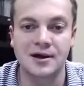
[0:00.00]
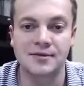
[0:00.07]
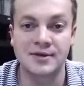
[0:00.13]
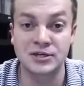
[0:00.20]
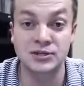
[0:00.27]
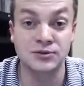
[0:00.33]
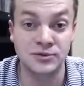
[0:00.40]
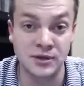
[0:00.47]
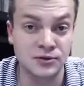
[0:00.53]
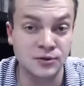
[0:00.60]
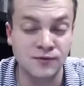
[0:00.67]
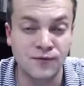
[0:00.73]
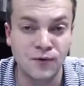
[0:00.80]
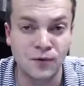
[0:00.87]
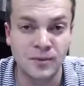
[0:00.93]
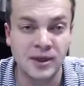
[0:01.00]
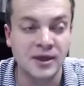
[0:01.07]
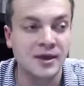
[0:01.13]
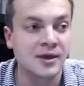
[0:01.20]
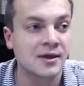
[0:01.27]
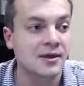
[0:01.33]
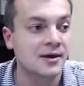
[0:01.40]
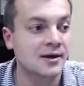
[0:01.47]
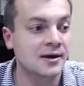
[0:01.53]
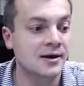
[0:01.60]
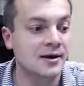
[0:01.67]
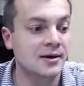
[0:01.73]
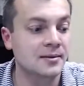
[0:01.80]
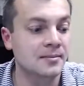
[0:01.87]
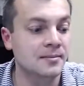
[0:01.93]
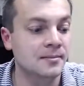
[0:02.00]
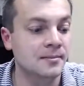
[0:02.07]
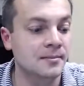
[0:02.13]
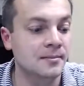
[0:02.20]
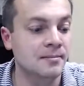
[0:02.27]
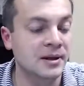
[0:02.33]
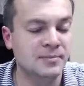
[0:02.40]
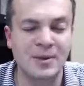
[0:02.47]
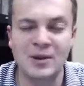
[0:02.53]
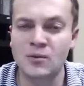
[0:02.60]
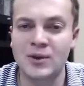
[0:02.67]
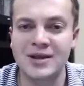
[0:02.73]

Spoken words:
they do it for me. But man,